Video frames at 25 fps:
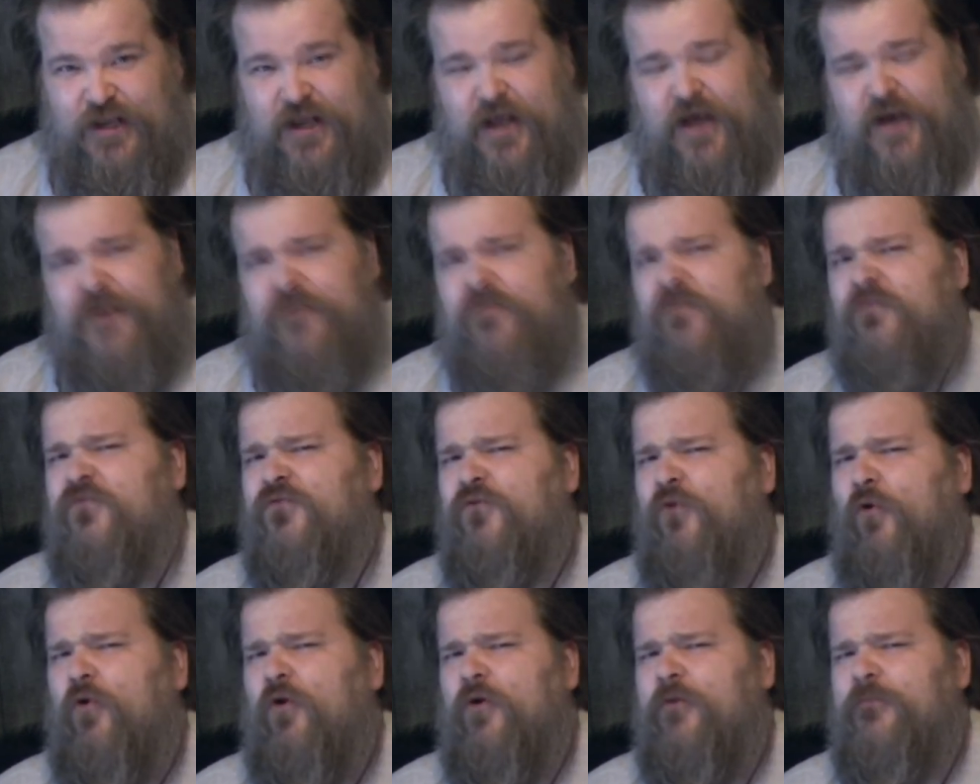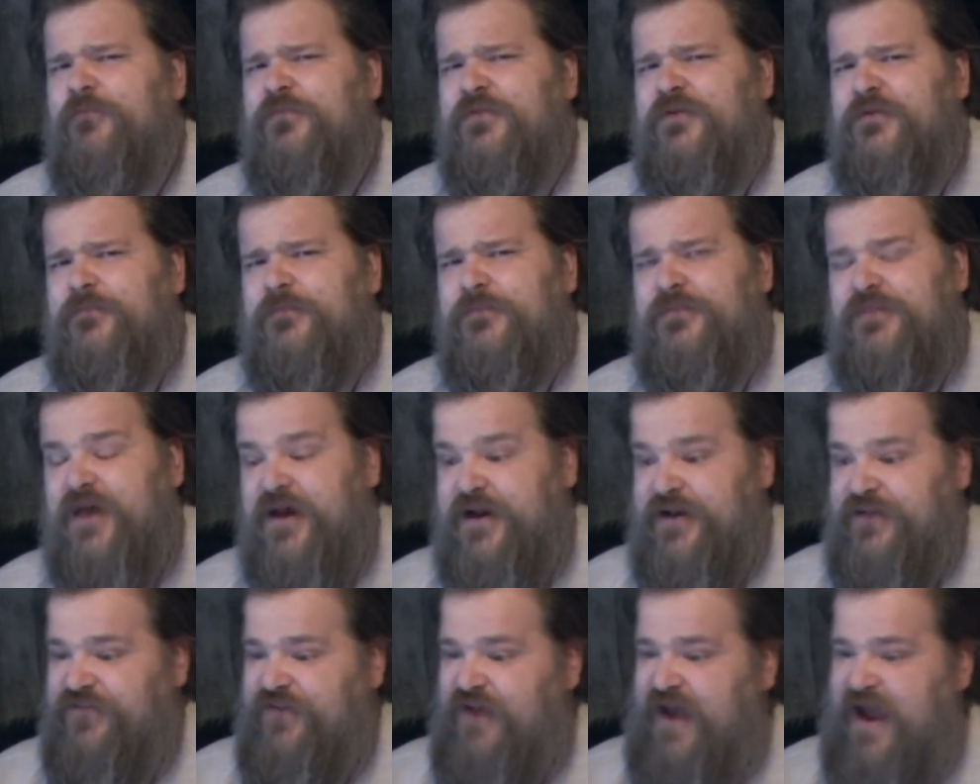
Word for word: and informed them that his